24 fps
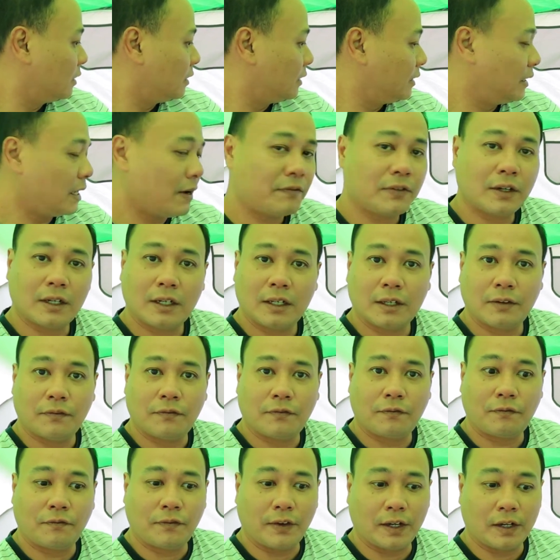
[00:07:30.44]
definitely
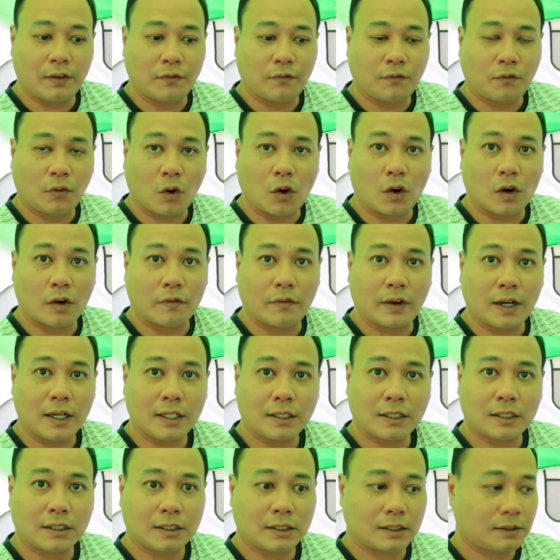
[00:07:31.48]
fit 4 of
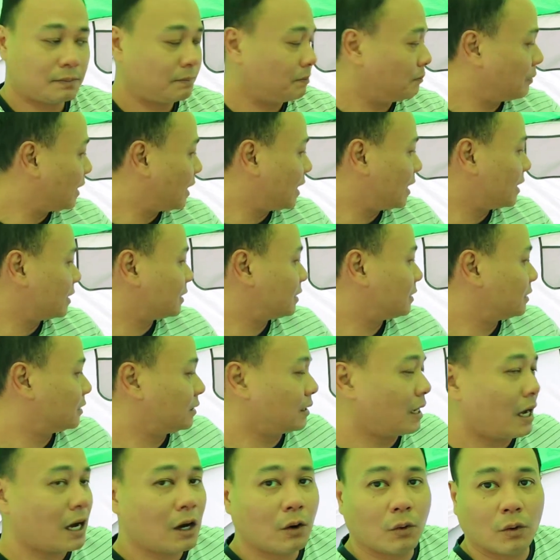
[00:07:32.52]
us, plus
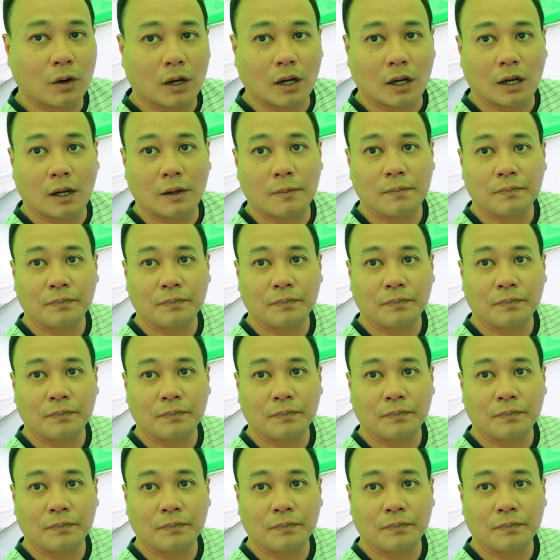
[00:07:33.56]
our